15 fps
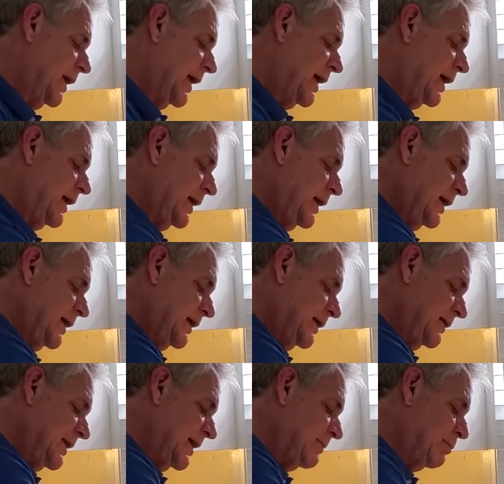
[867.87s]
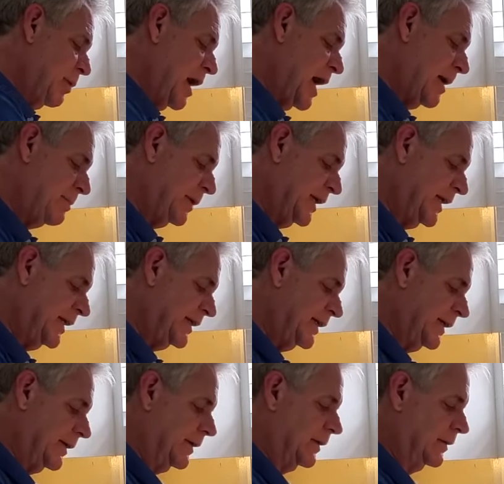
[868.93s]
And then pop it in
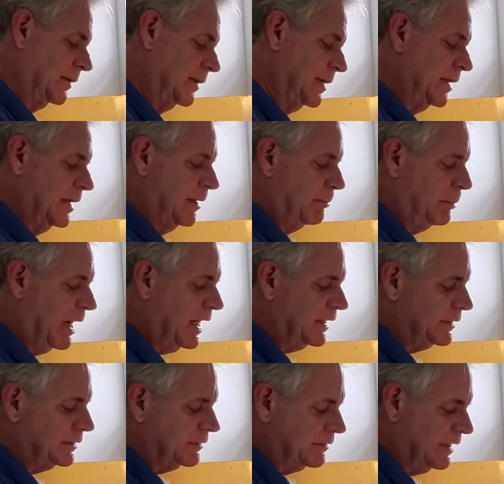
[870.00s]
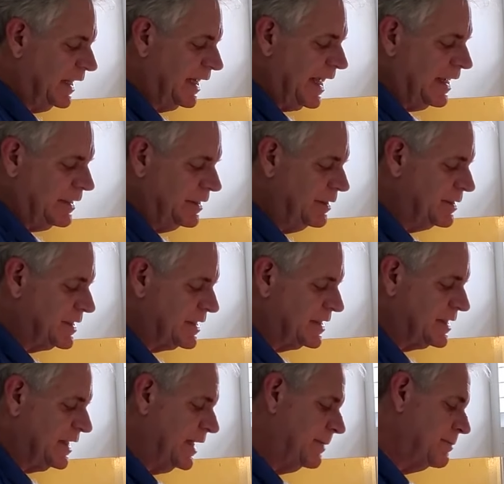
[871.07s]
here. But you can't use the
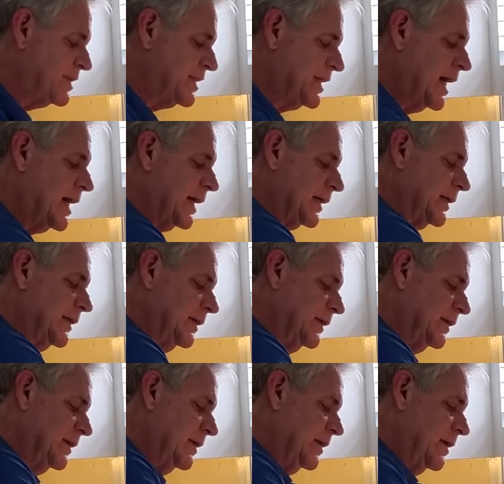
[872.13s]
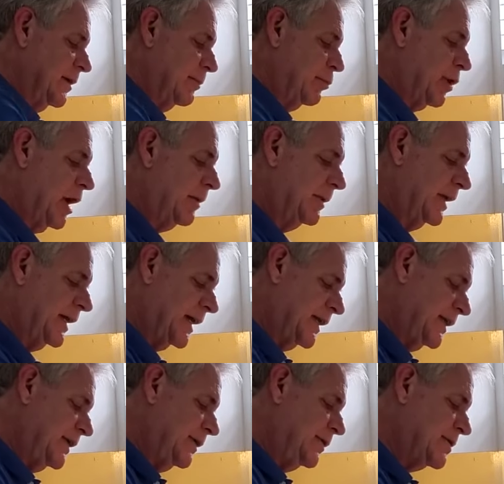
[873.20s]
same stock. Probably got
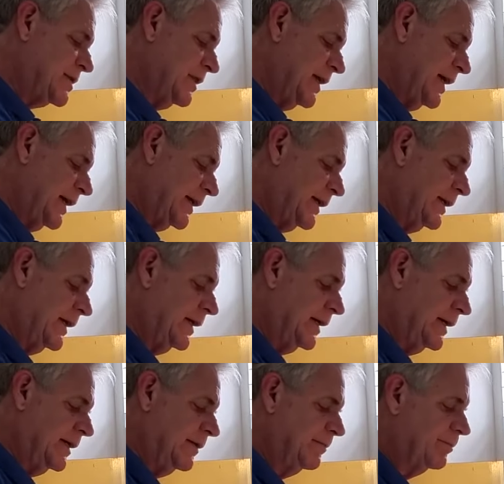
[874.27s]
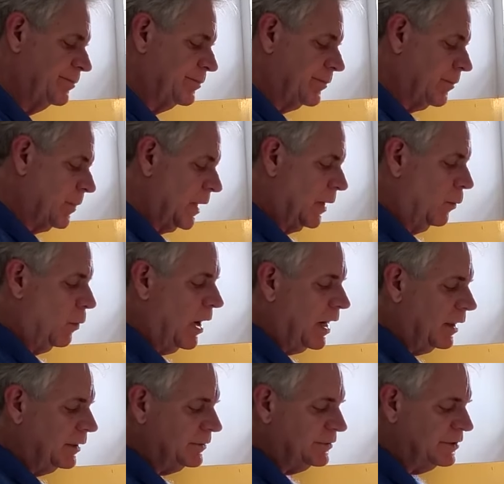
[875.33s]
to use like...
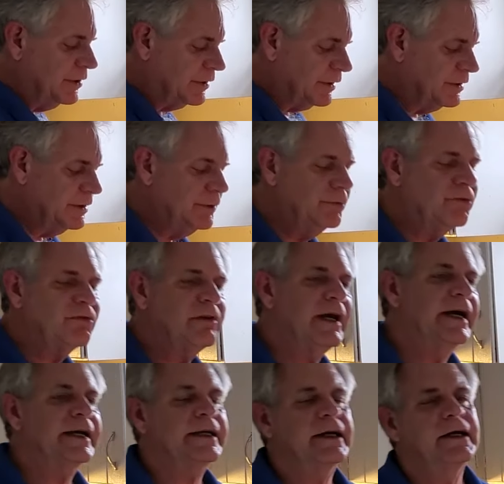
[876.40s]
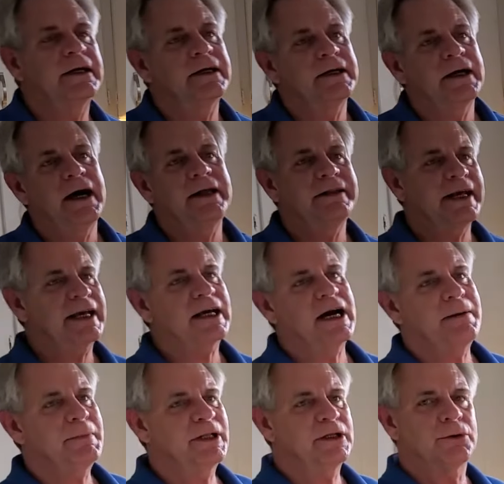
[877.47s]
well, you can use like, and they
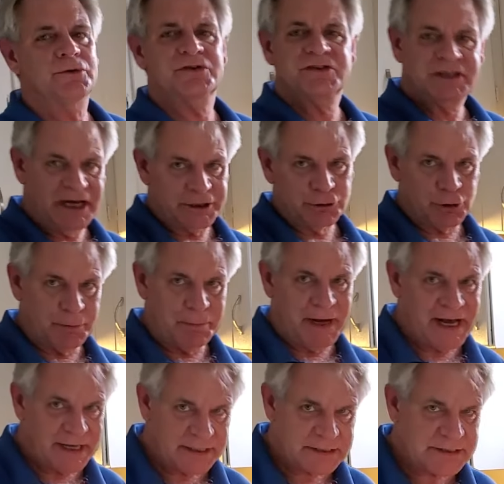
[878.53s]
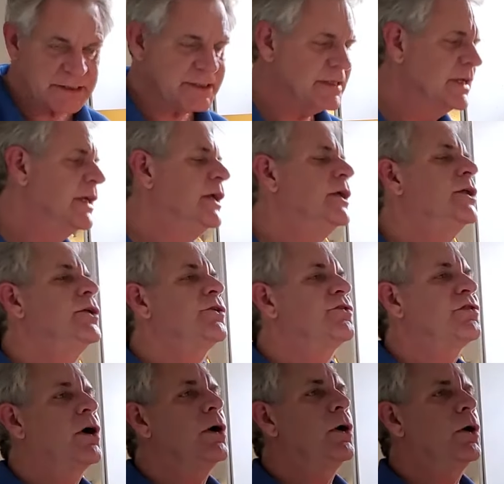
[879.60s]
come in those Tetra packs,
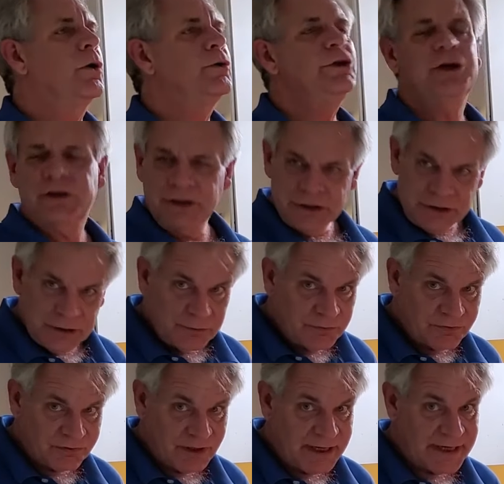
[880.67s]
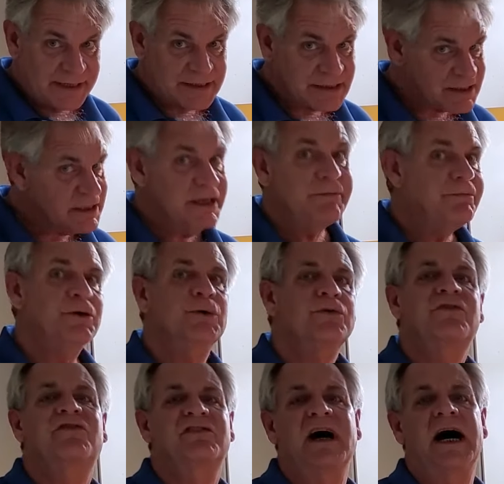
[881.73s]
so you can use like seafood
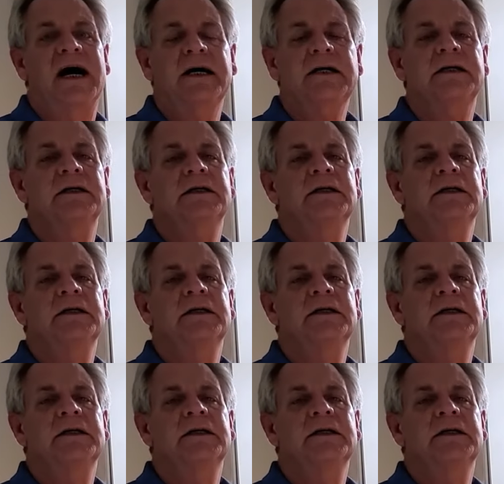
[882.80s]
stock,